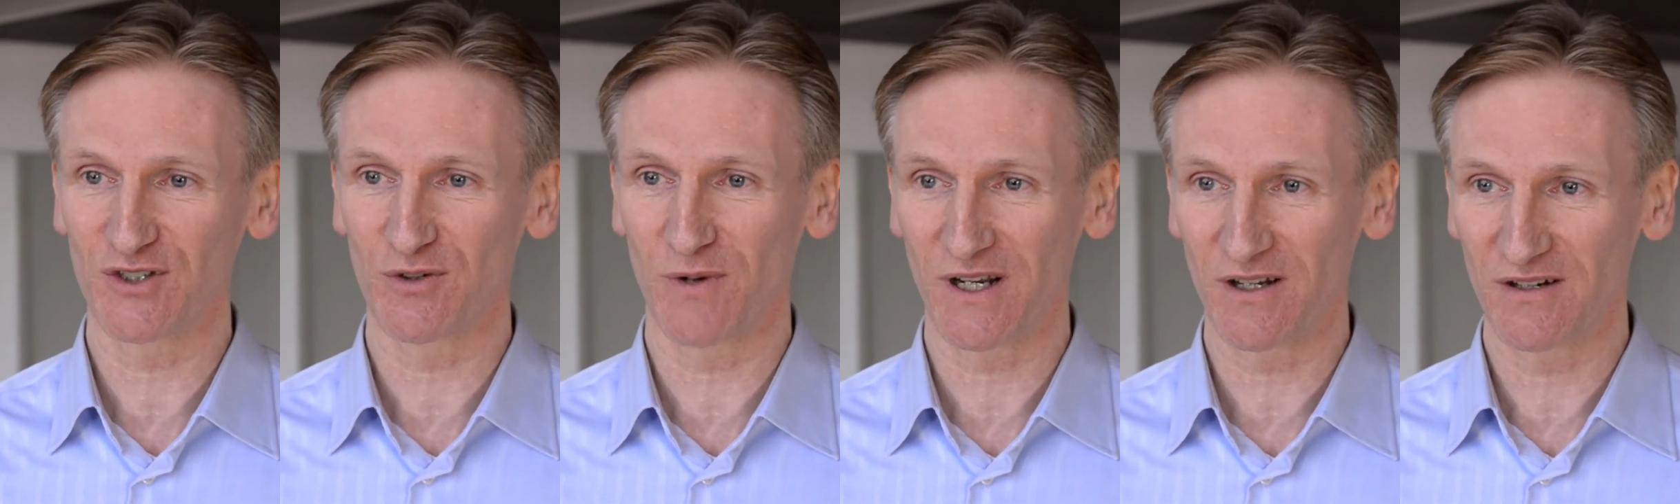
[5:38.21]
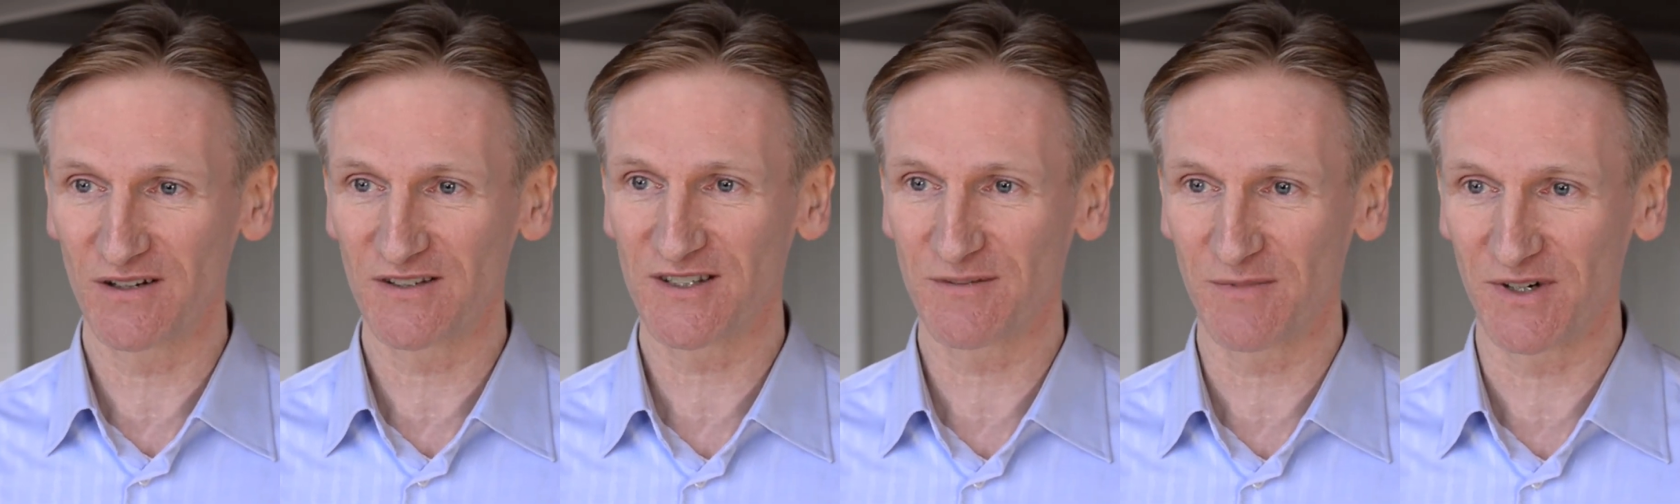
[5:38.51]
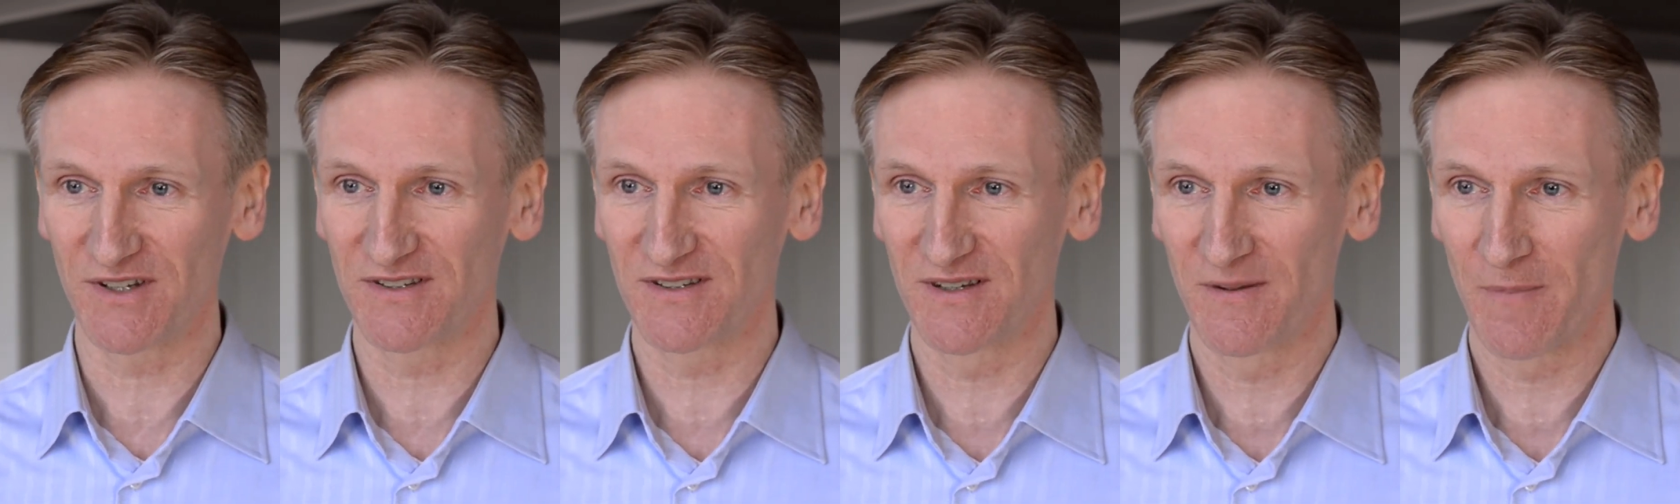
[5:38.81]
to our
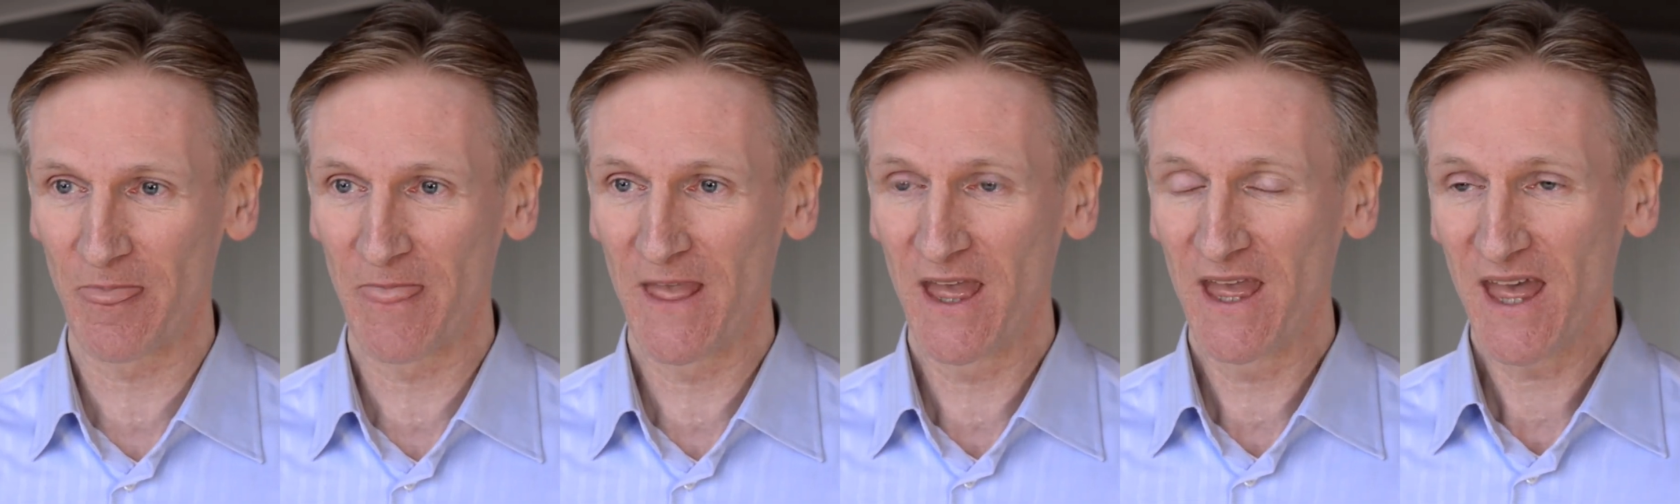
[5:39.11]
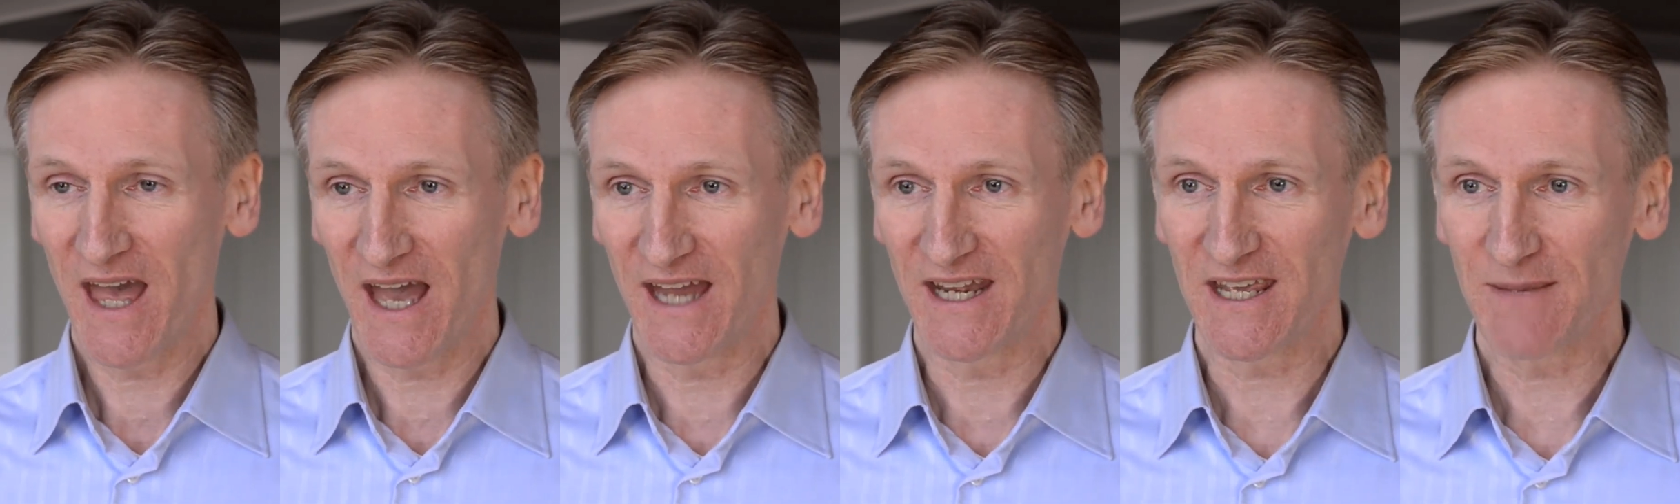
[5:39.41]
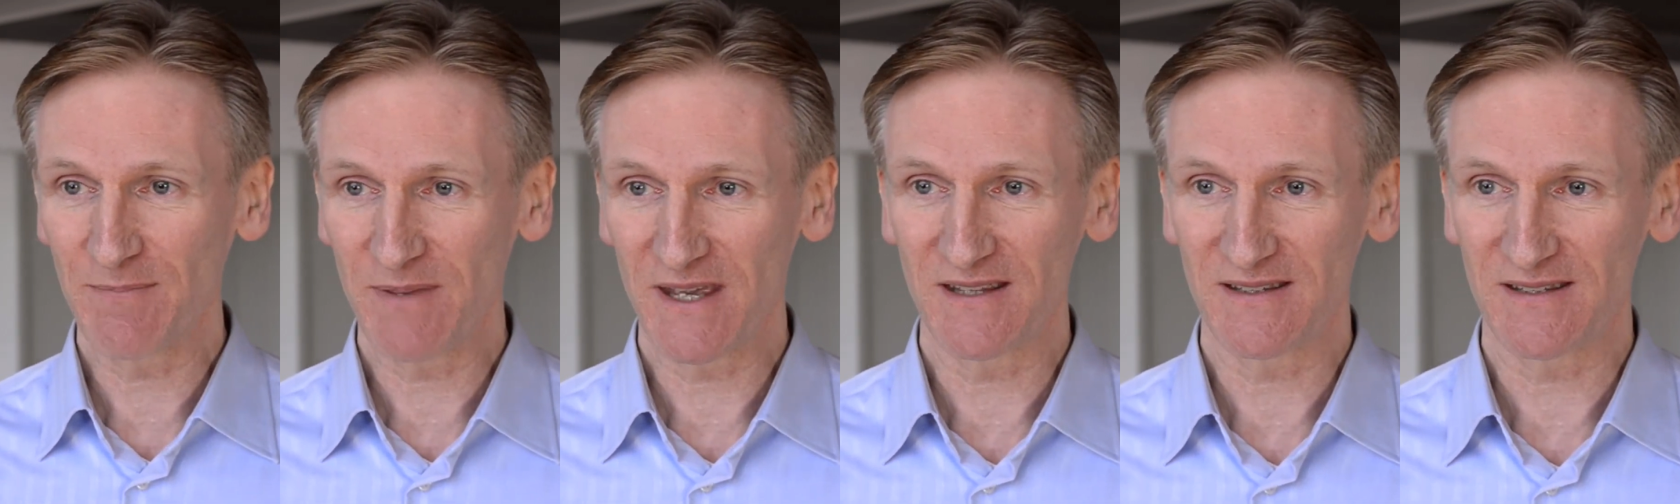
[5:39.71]
customers. And
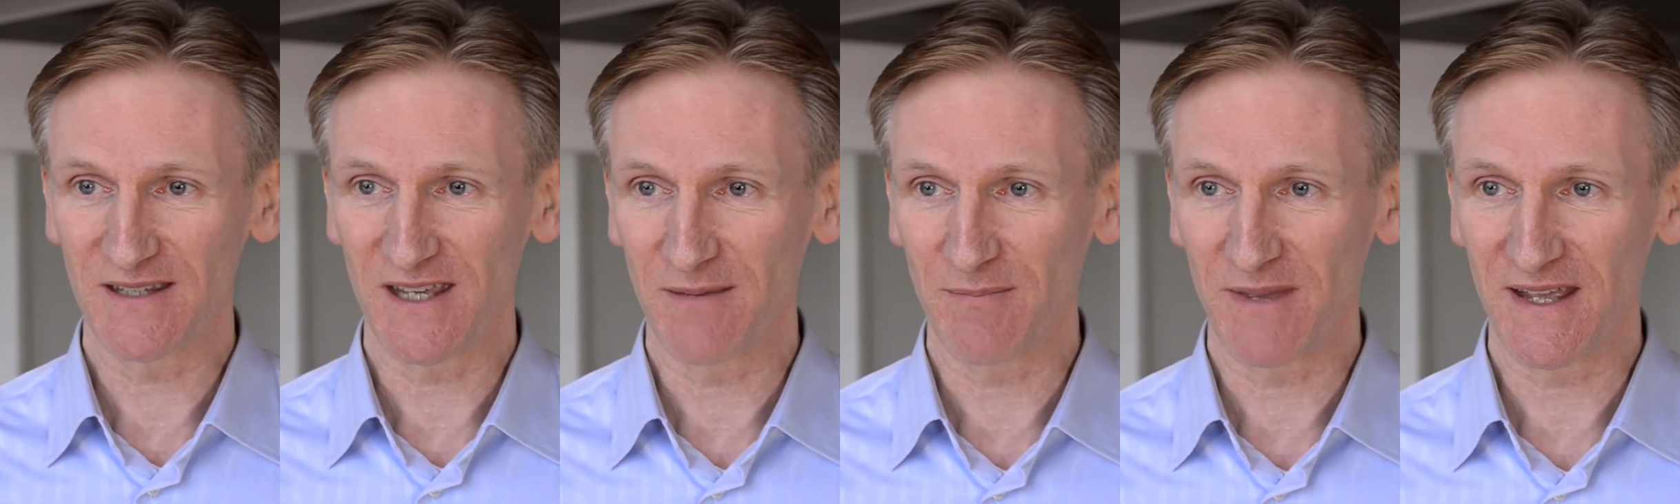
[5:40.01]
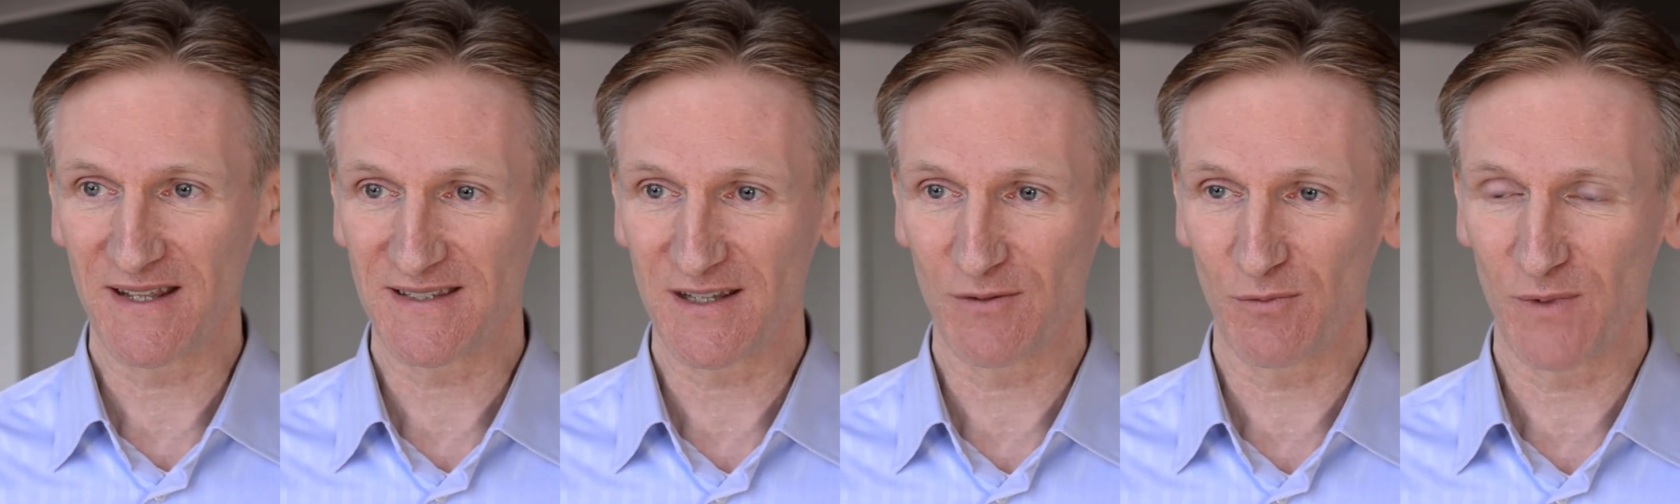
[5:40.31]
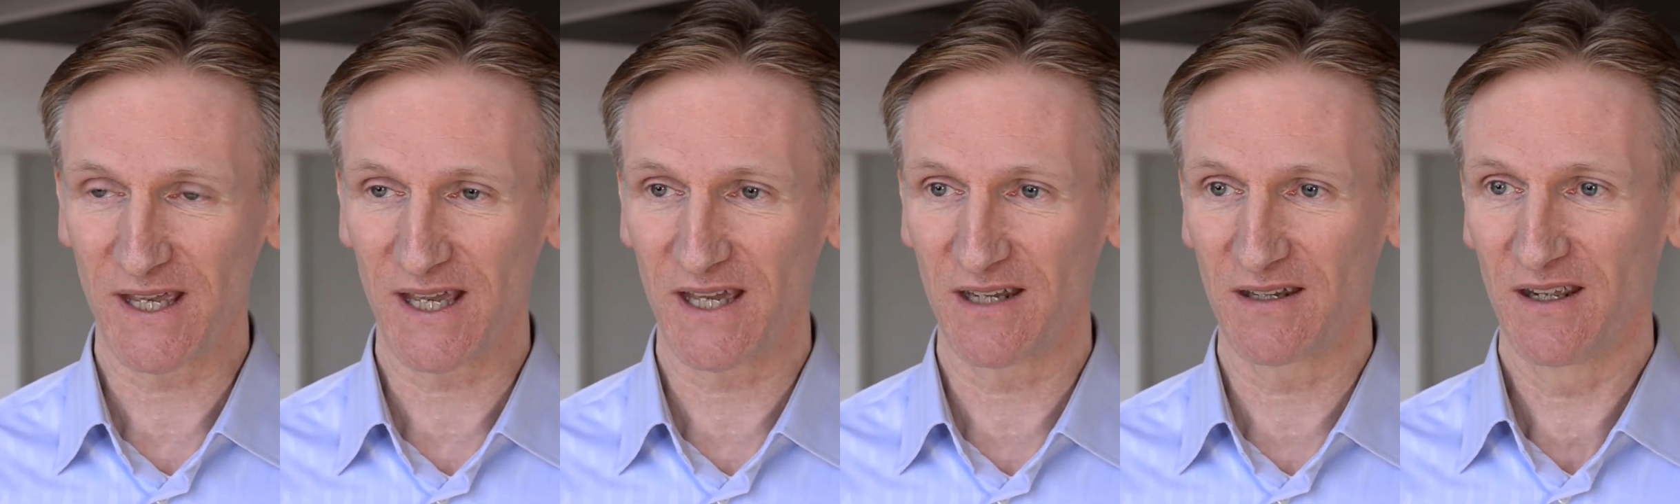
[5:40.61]
EPC means that
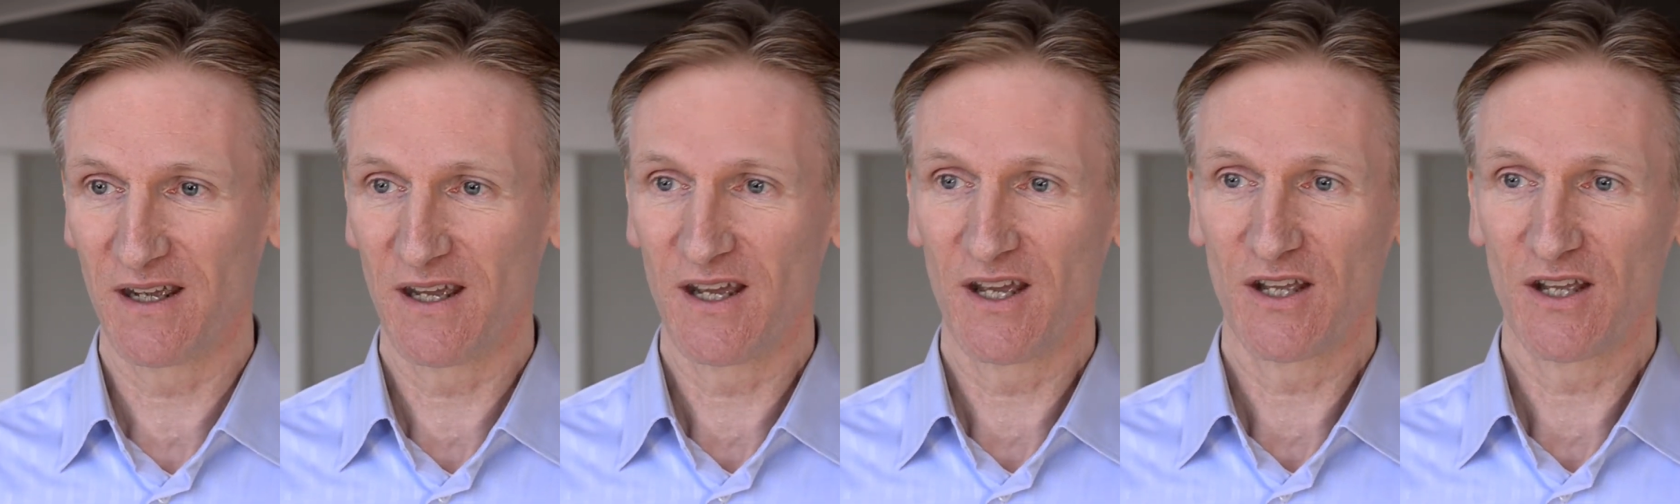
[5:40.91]
we can